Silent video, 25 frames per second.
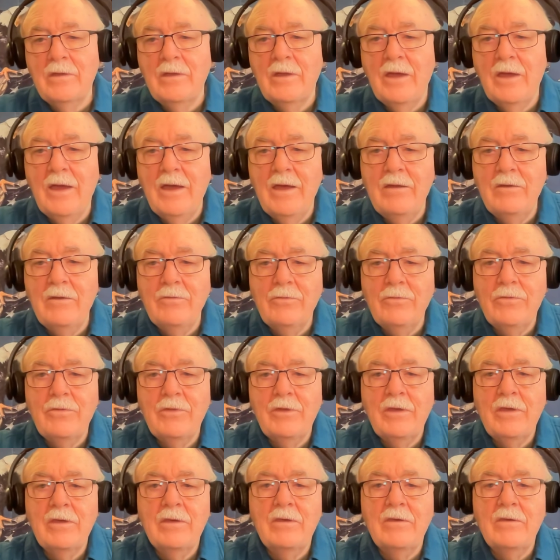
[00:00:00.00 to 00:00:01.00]
I don't
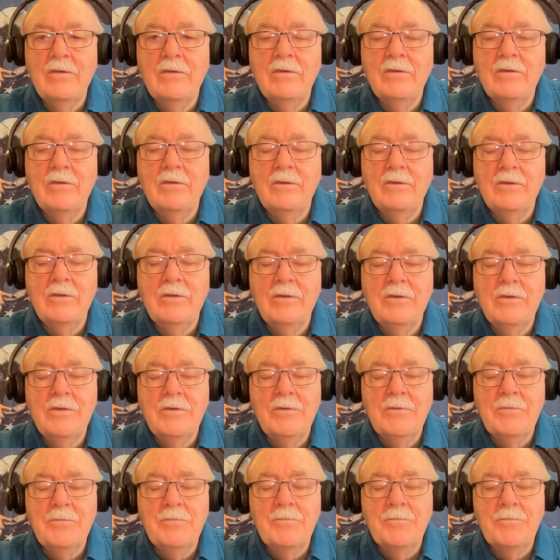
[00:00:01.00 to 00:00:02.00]
think,
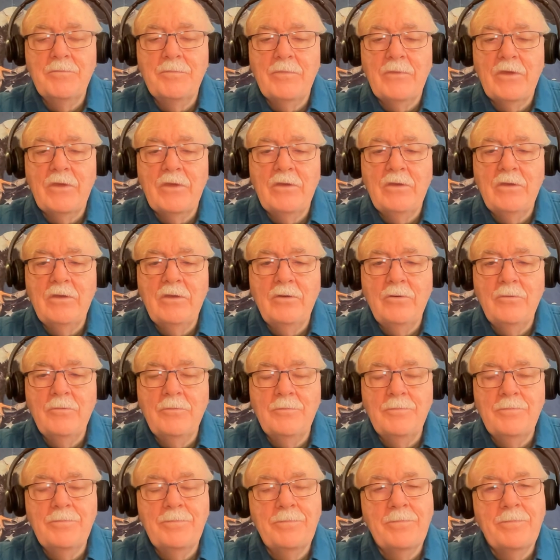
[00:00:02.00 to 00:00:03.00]
you know,
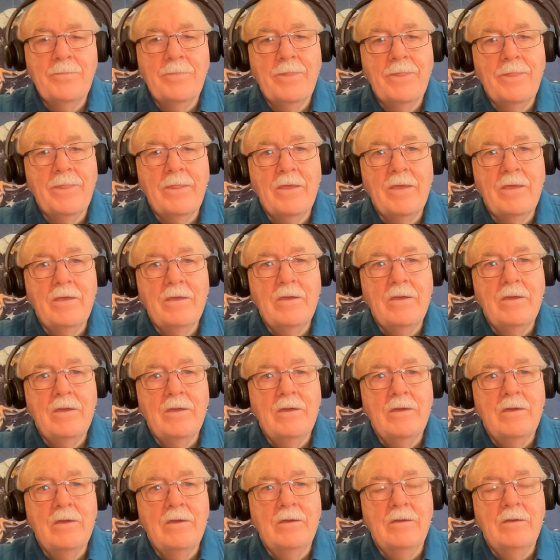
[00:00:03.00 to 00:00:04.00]

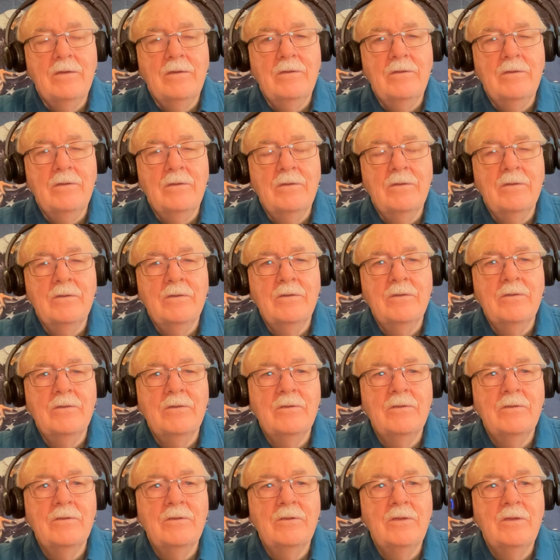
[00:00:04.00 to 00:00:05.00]

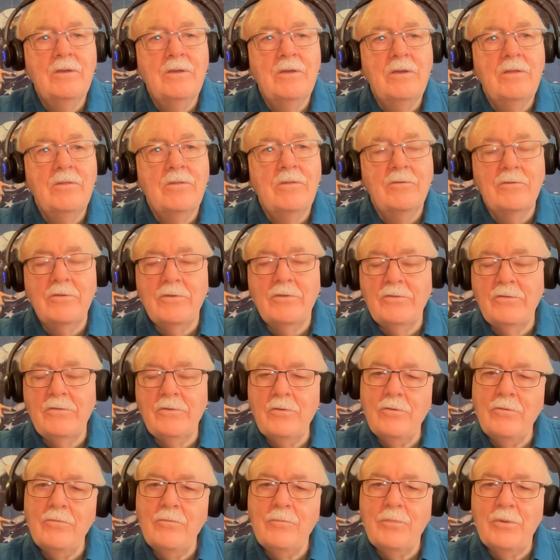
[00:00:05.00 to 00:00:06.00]
there's a
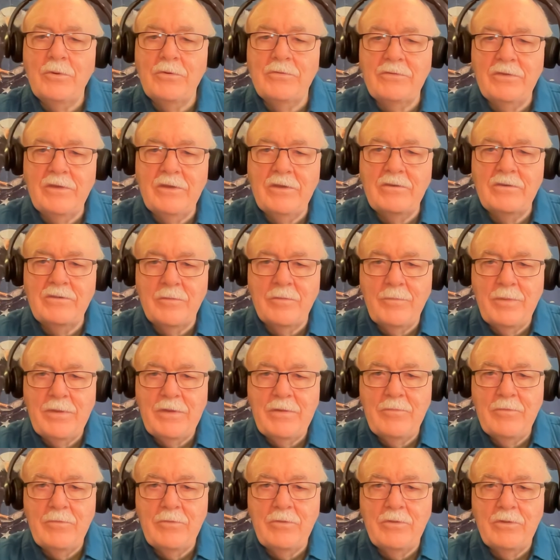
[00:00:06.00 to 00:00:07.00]
certain percentage of the
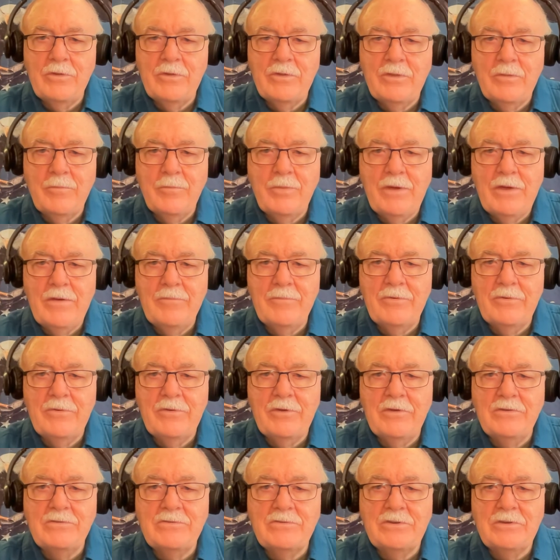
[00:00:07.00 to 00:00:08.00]
people in the
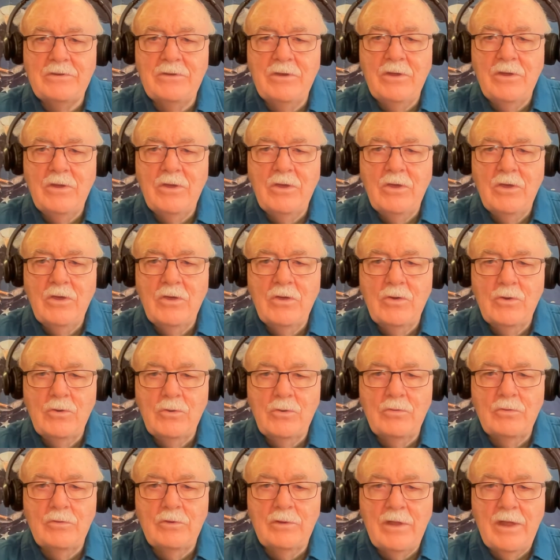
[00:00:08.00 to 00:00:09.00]
population
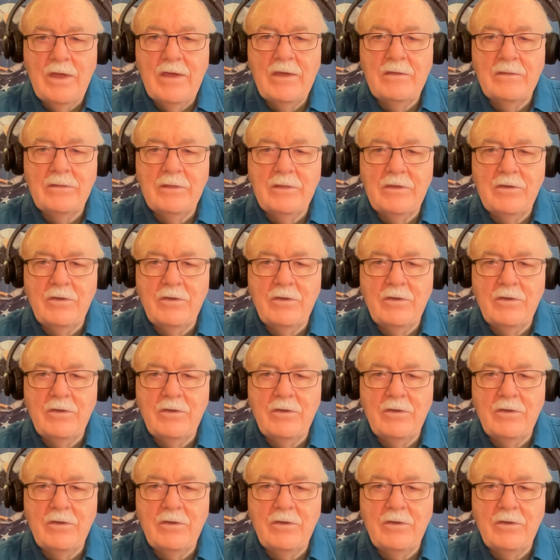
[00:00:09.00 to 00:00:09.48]
who likely